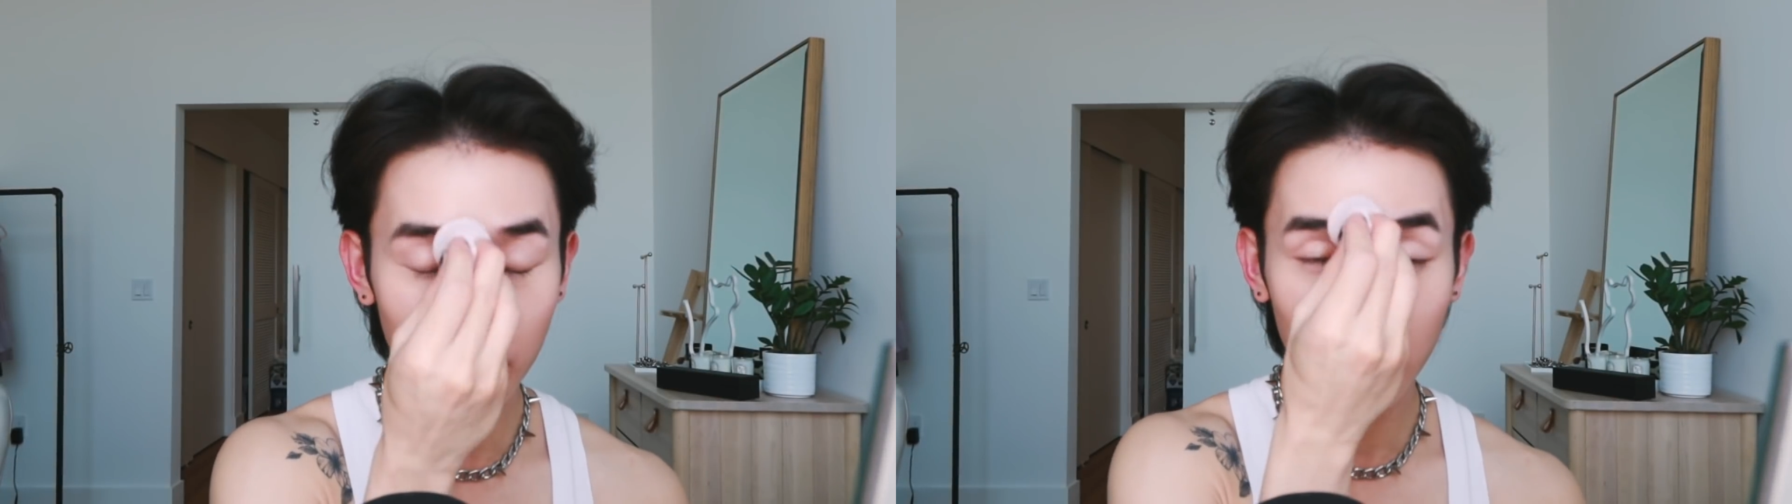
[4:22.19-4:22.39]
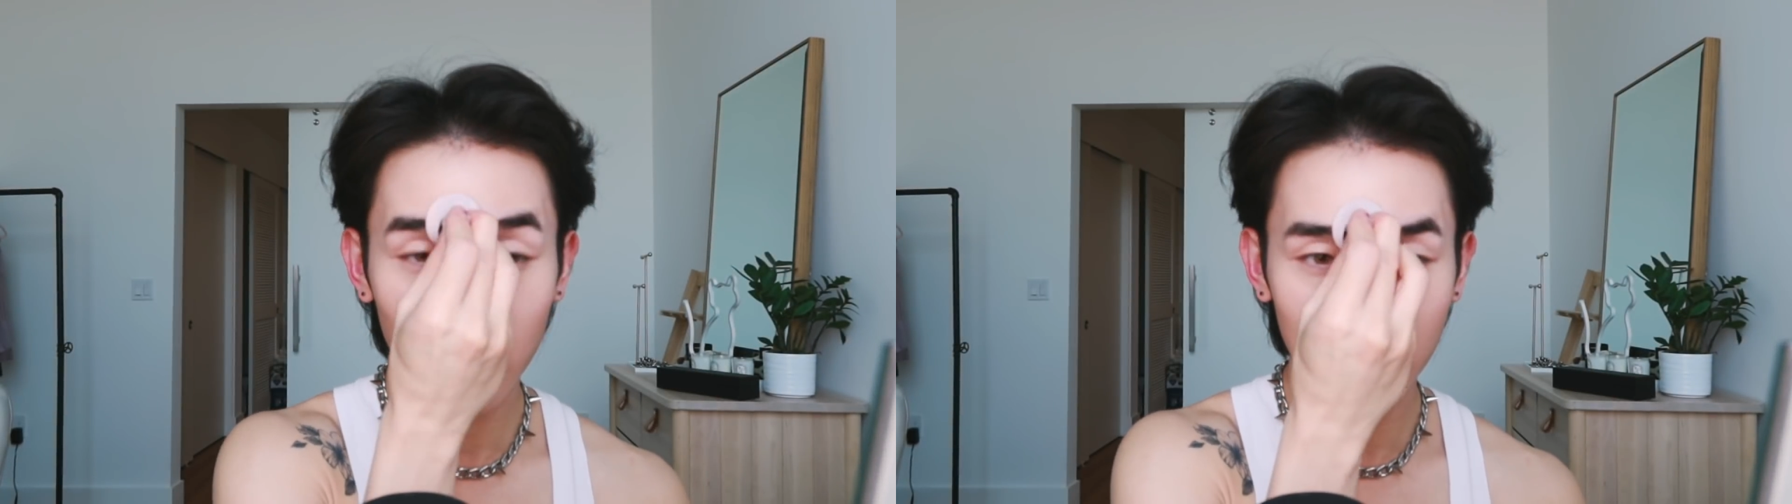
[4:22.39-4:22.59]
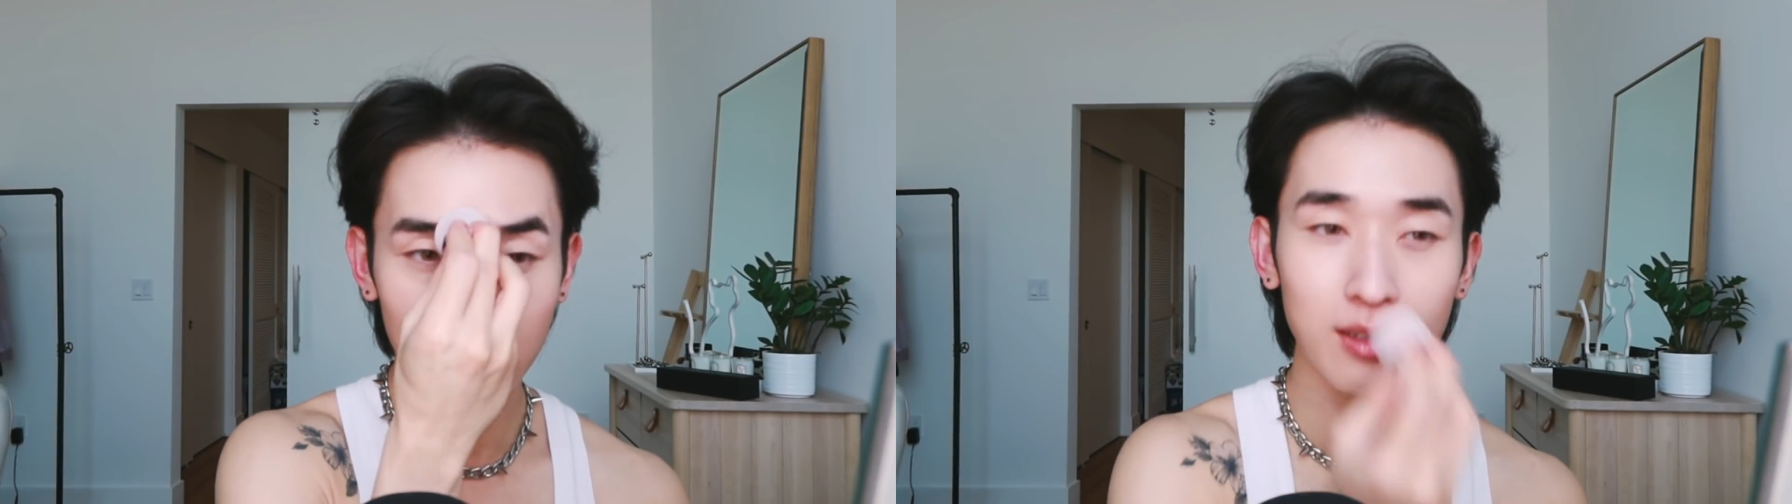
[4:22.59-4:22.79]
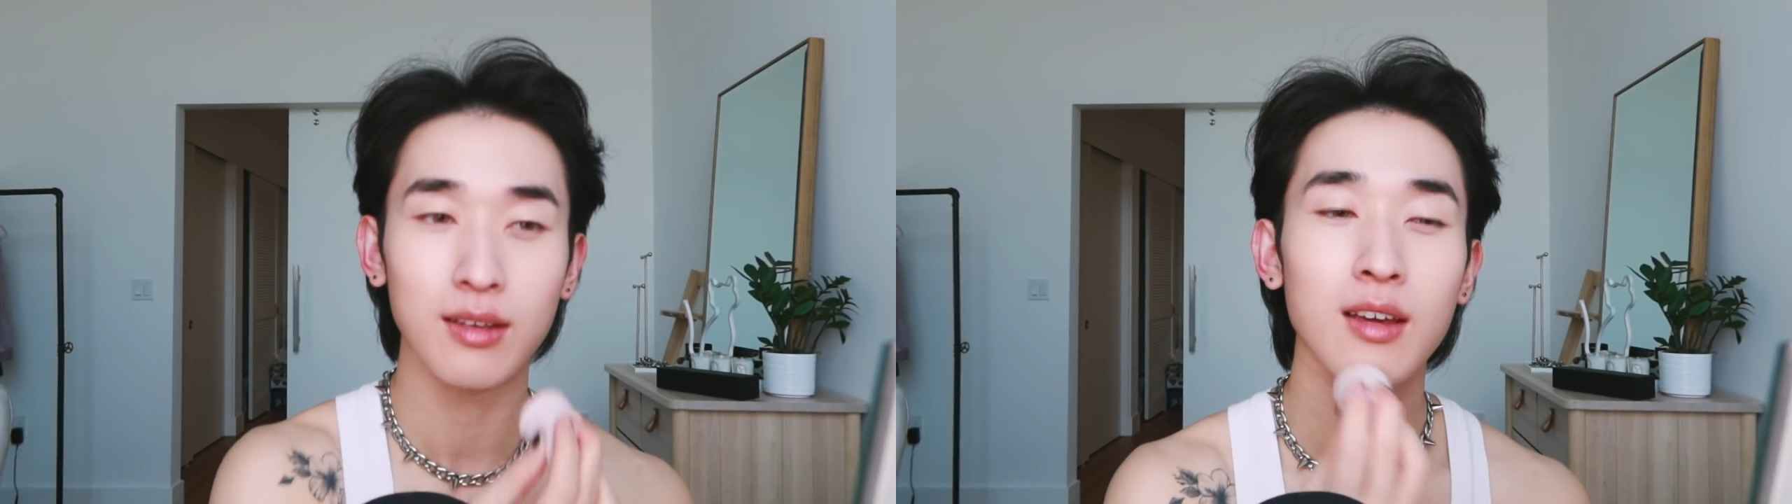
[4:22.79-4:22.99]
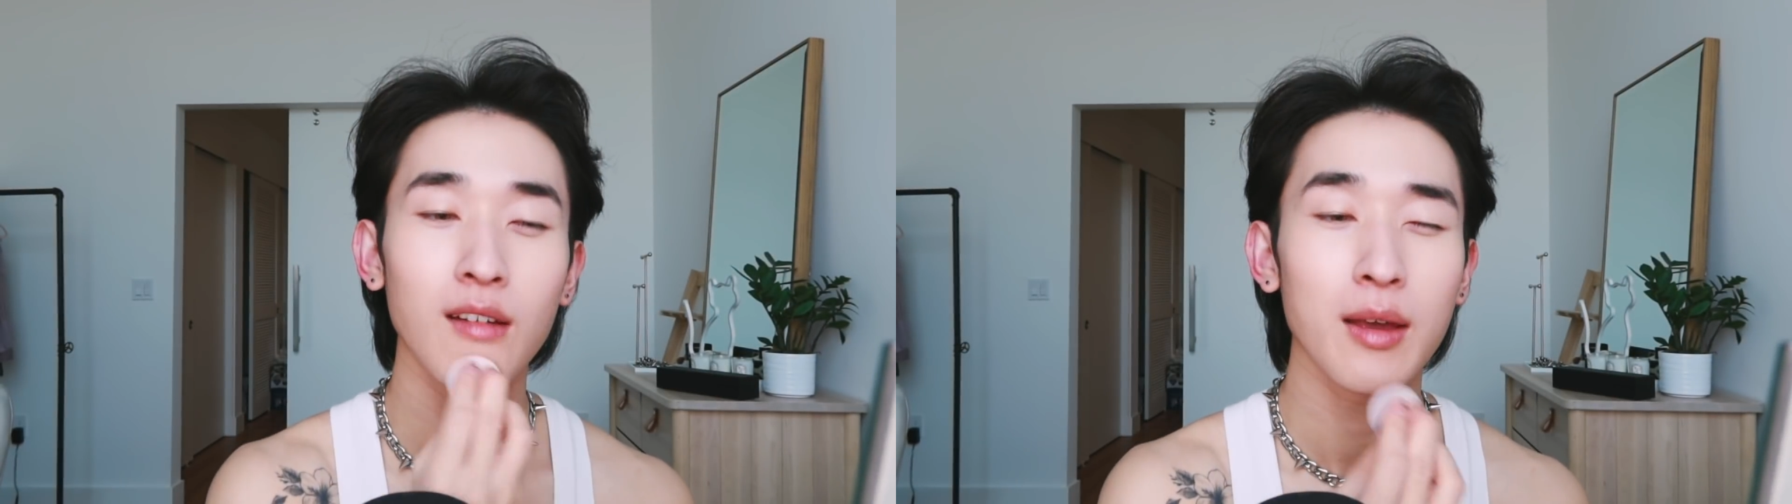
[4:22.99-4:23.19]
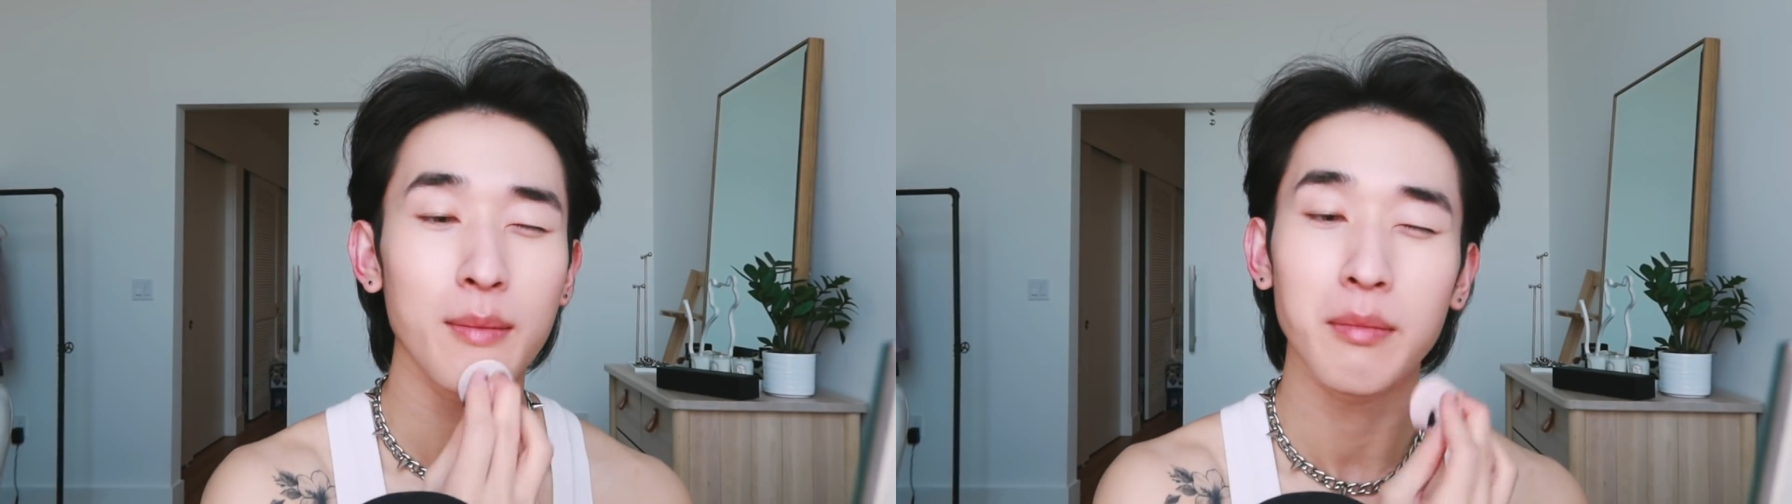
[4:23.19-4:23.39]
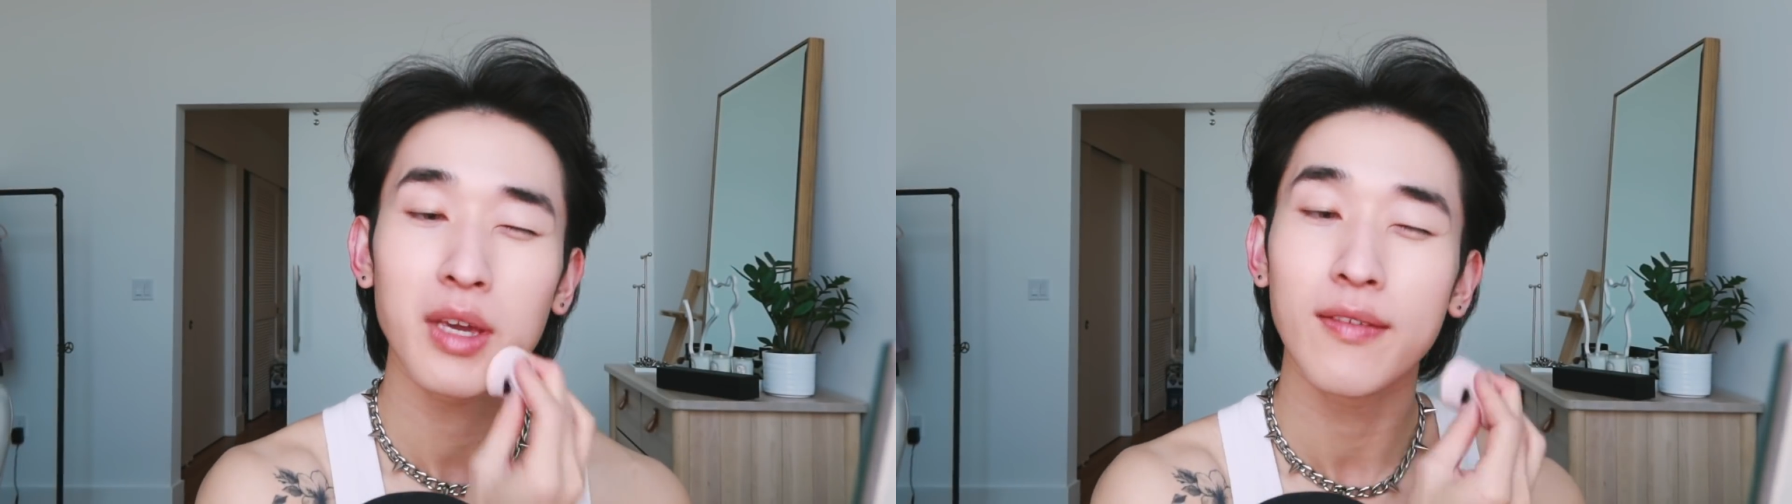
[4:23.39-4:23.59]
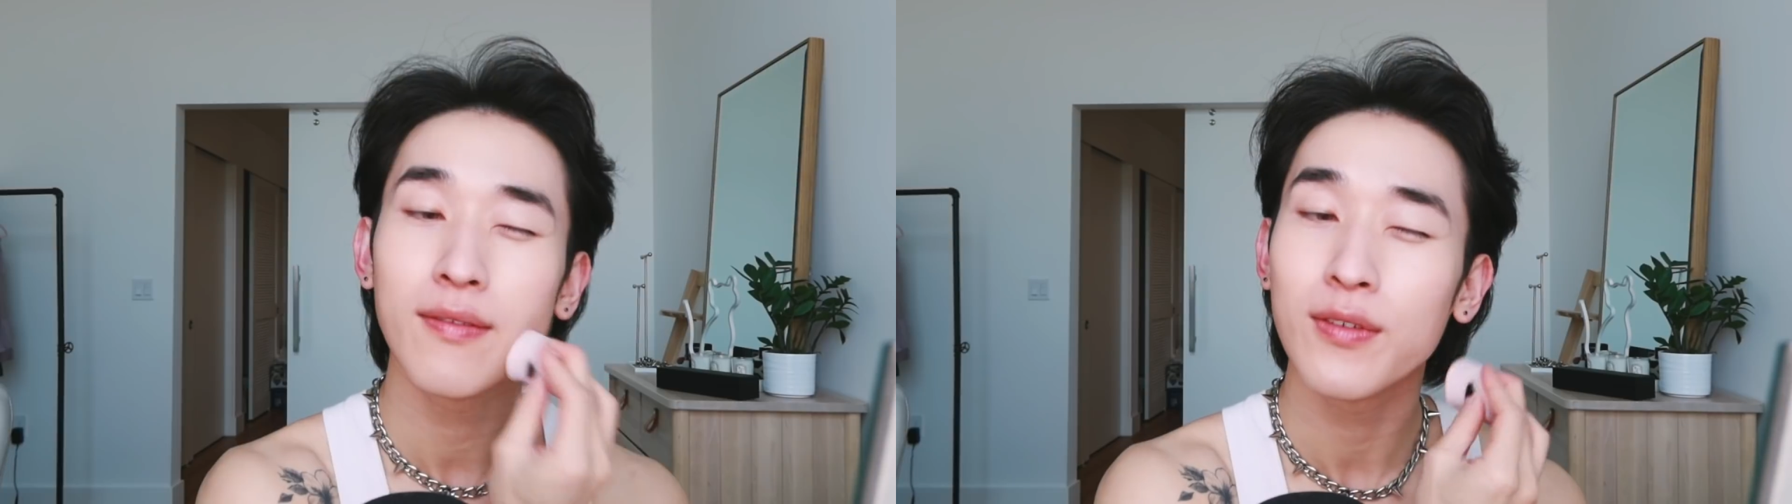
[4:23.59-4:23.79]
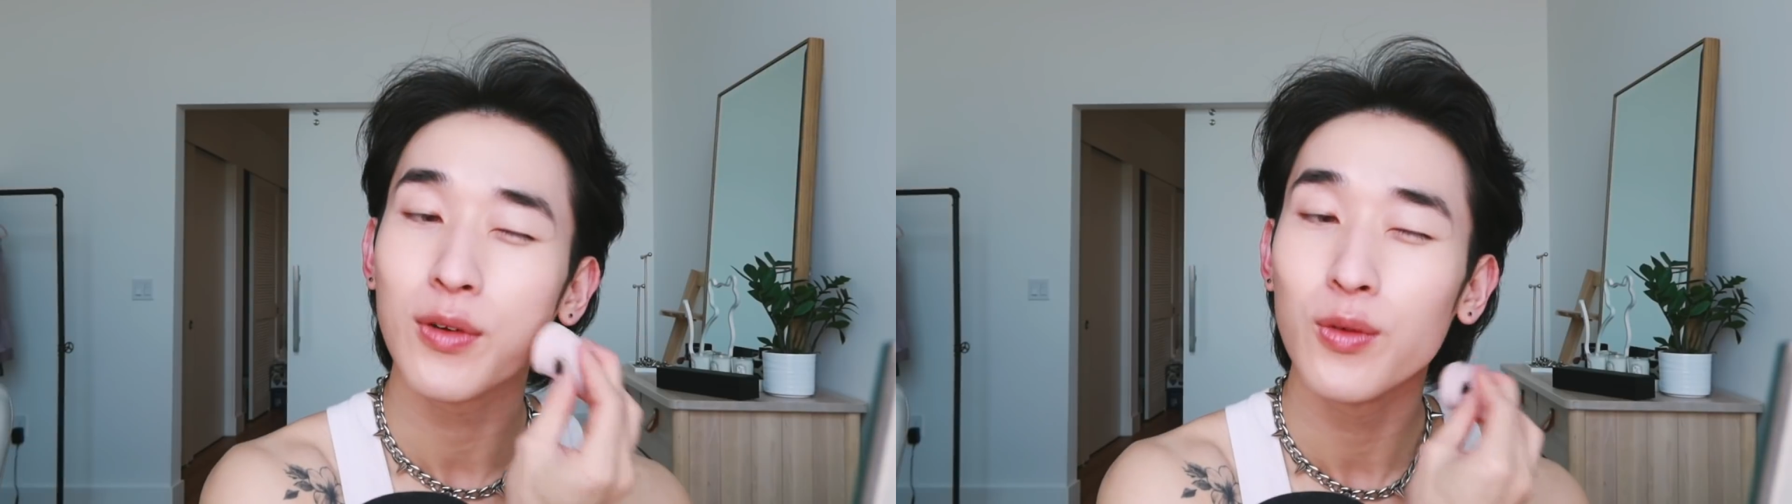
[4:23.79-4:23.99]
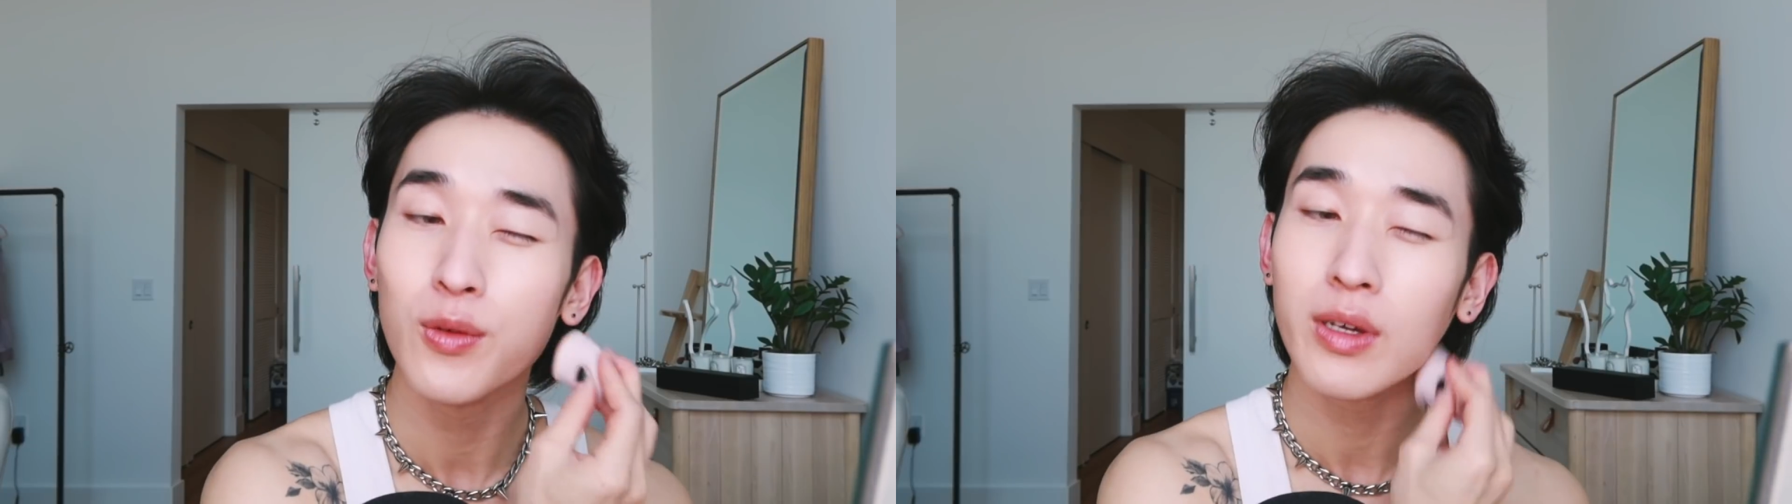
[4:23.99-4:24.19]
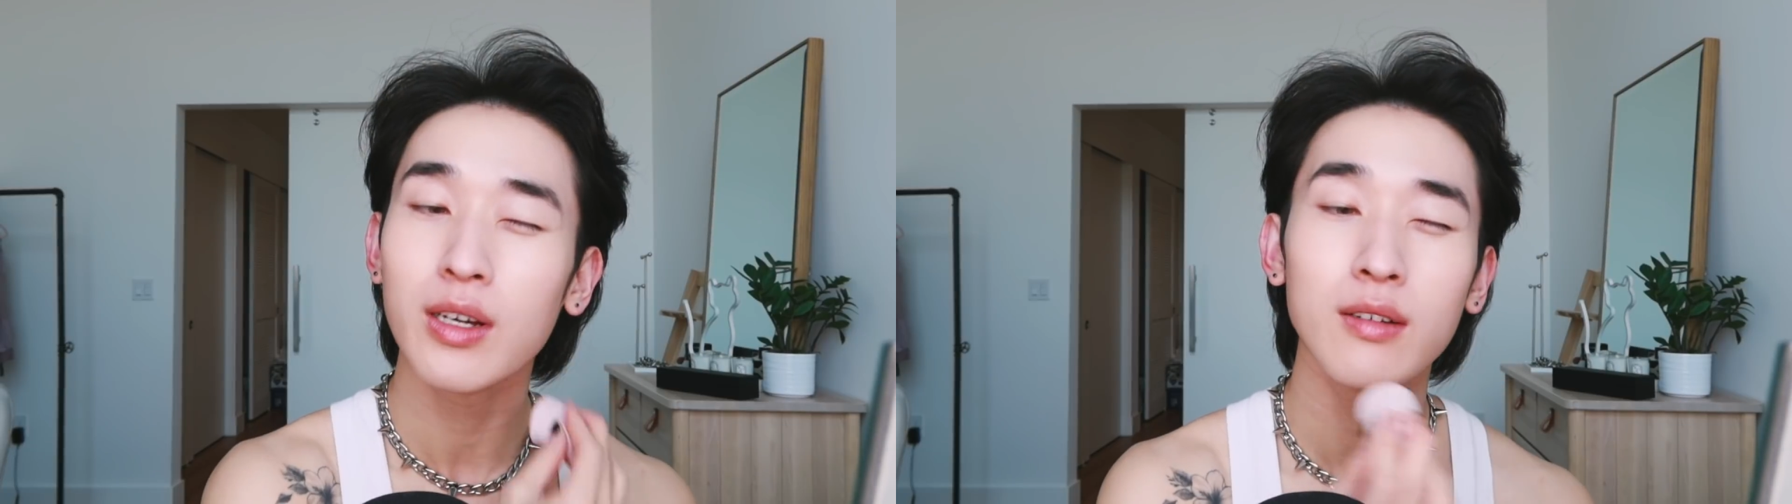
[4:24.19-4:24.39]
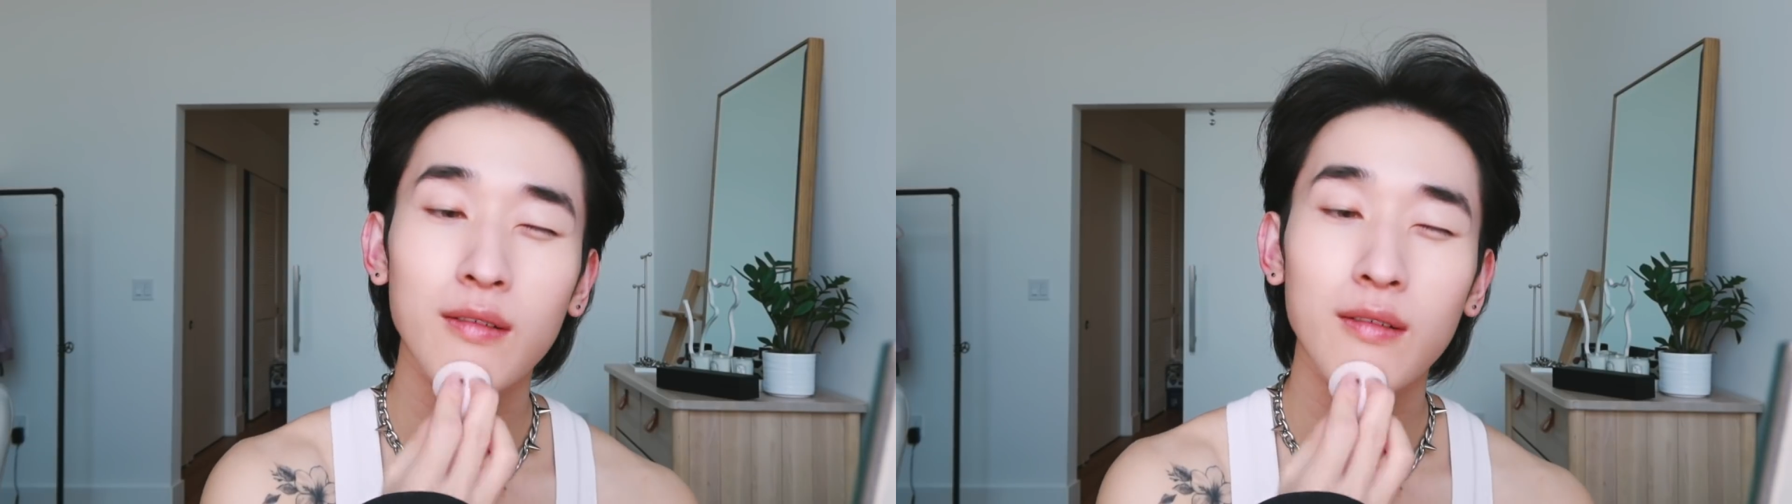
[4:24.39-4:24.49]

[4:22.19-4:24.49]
film and make food.